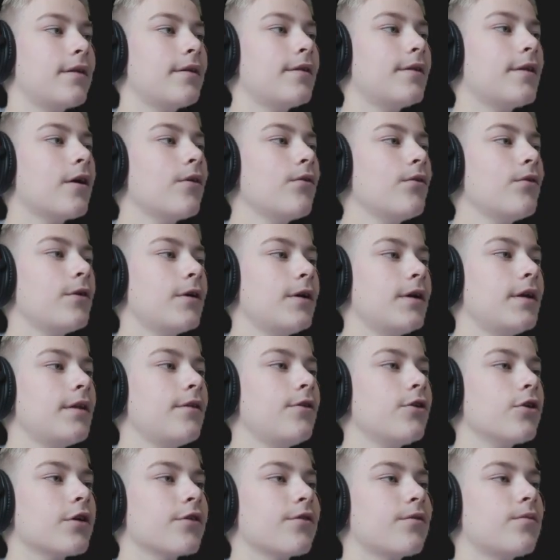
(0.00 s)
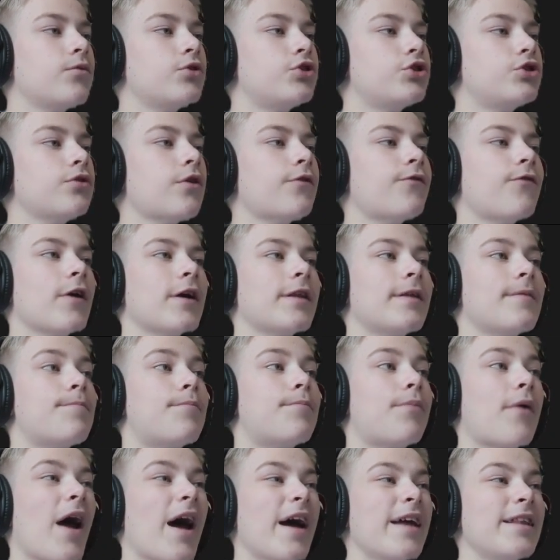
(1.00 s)
Down here in your custom, you should find a
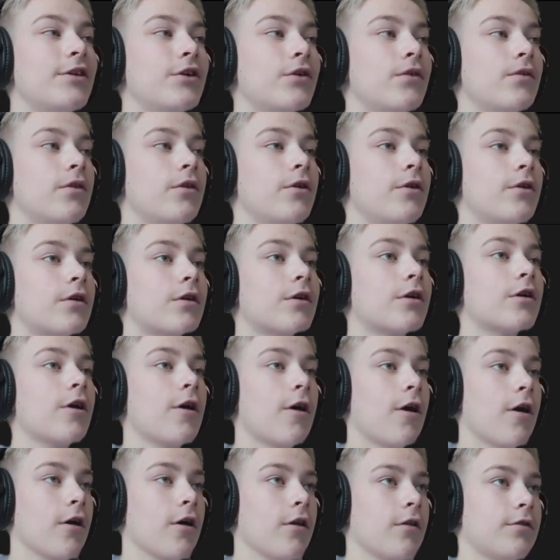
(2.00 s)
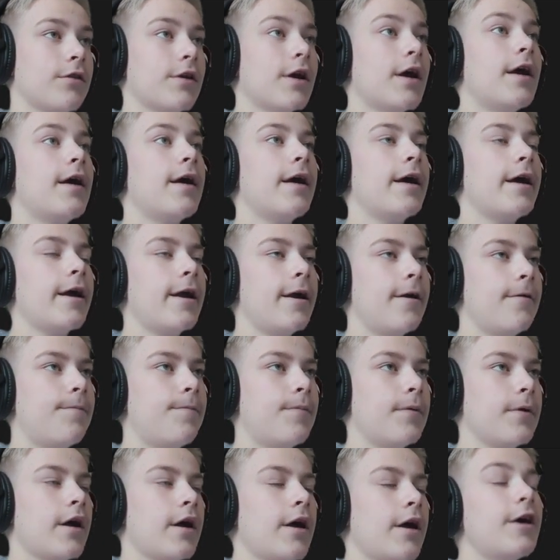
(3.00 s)
brand new look called
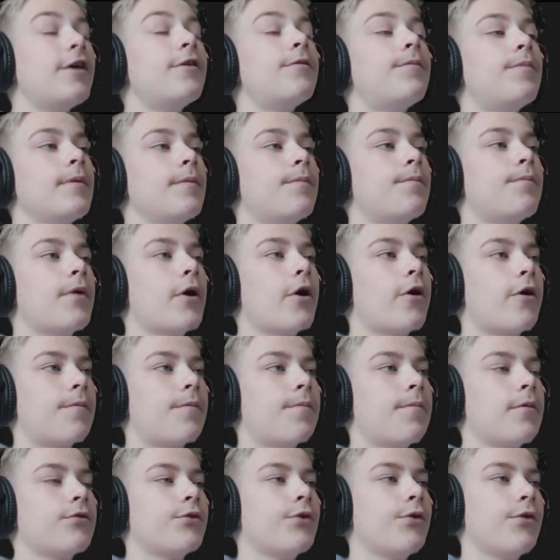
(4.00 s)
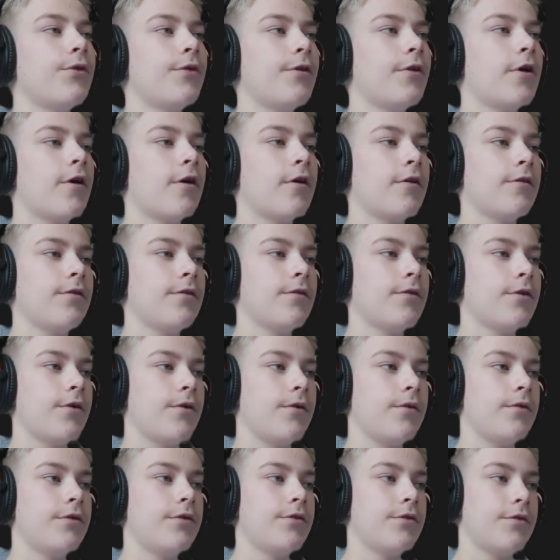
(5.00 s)
Purple. To Purple
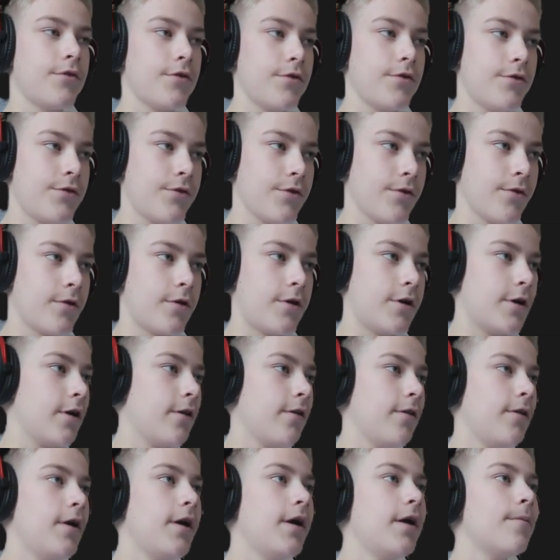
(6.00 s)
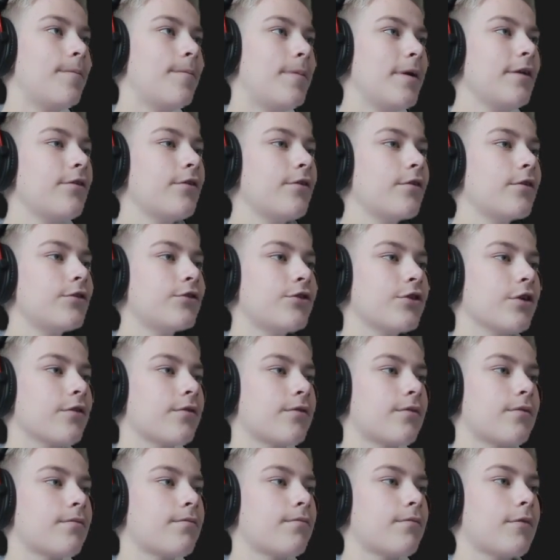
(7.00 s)
Tornado tutorial. Basically just
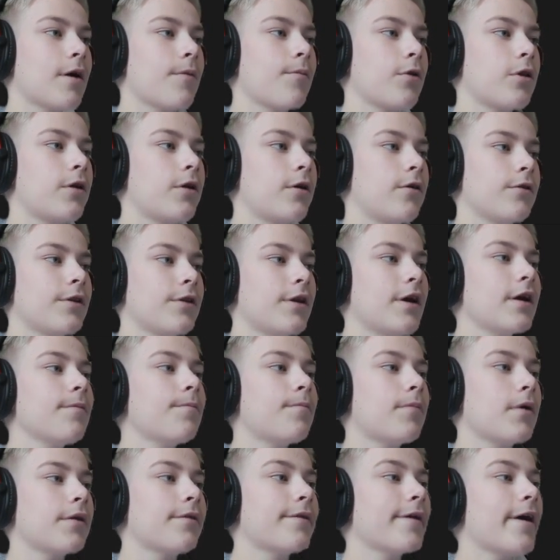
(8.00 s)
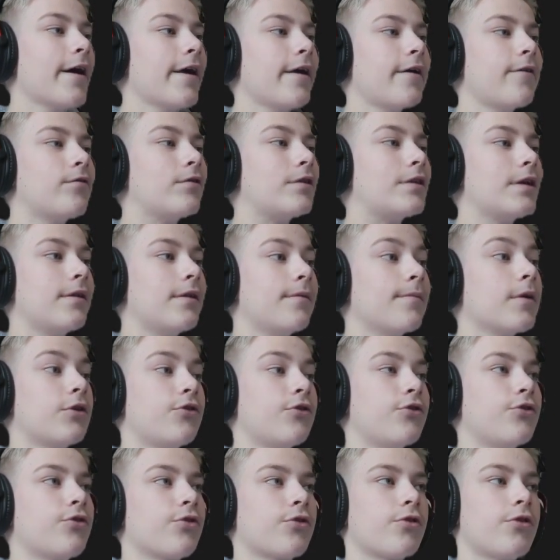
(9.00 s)
double click on that, but I have it in my
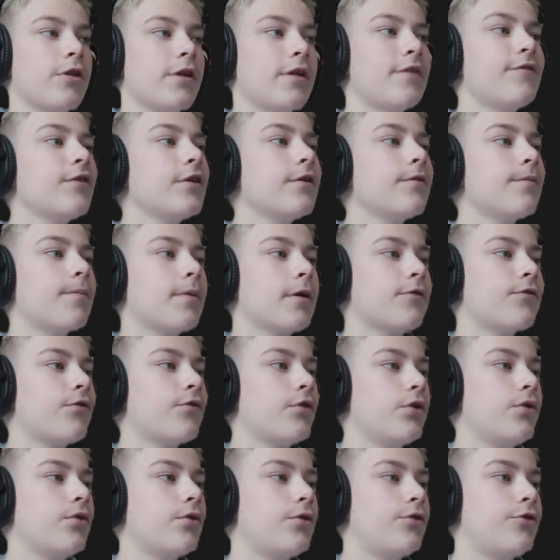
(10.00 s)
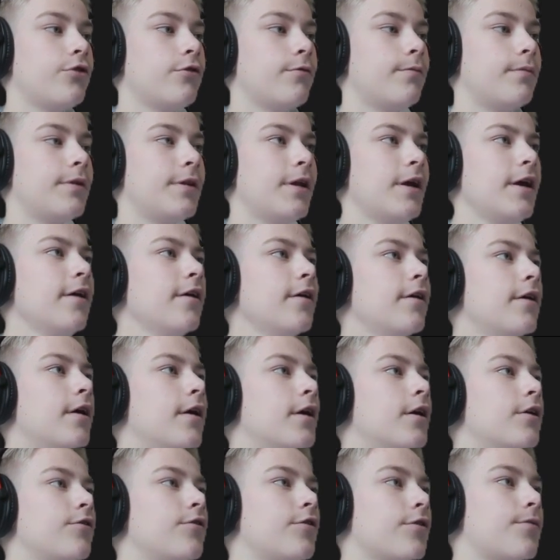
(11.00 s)
tutorial effects, but for you it should be there.
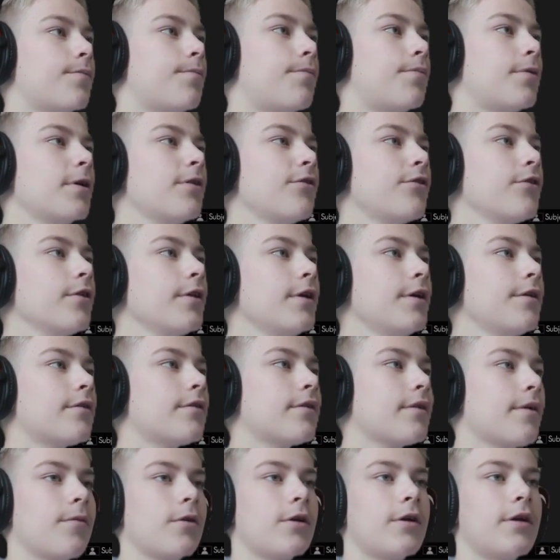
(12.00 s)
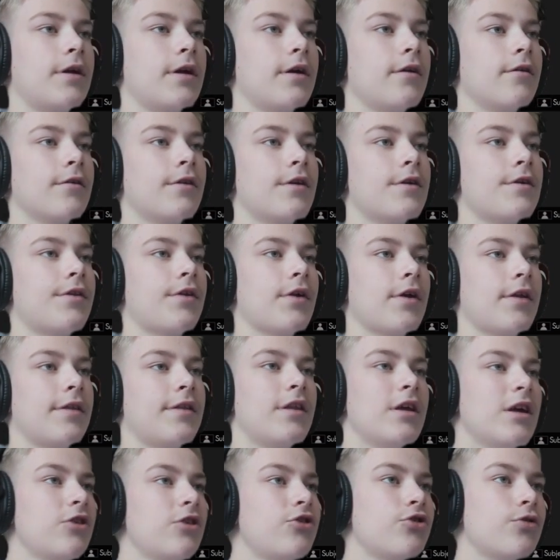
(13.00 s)
Just press on it, double click on it, and
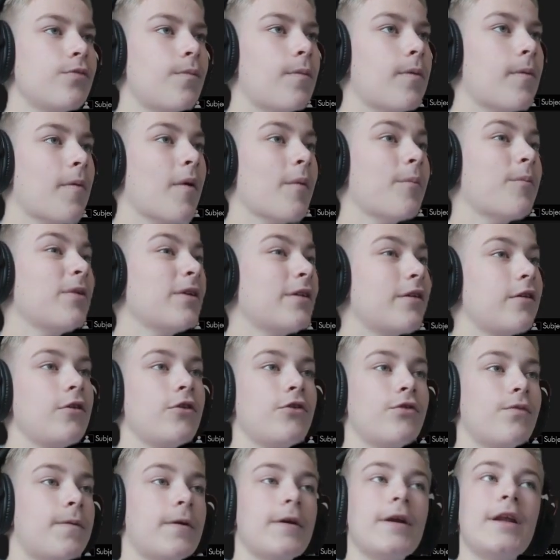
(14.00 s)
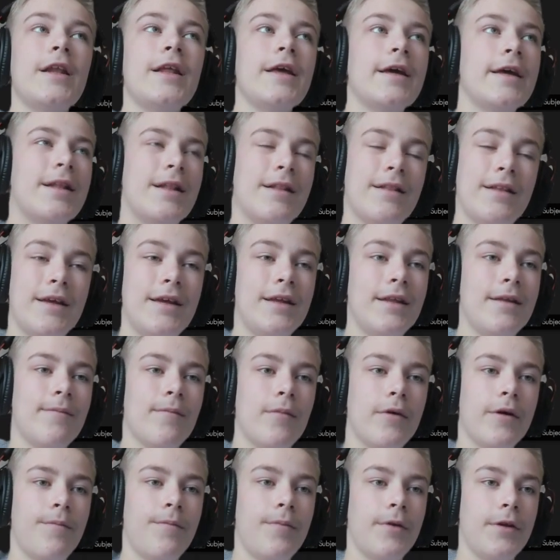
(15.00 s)
this should pop up. It looks pretty clean in
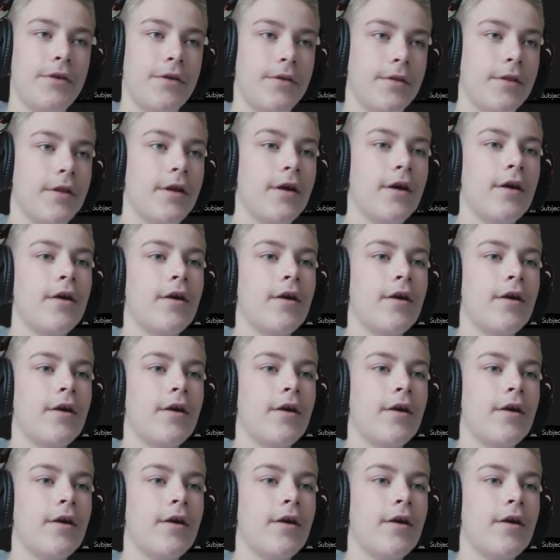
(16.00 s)
my opinion.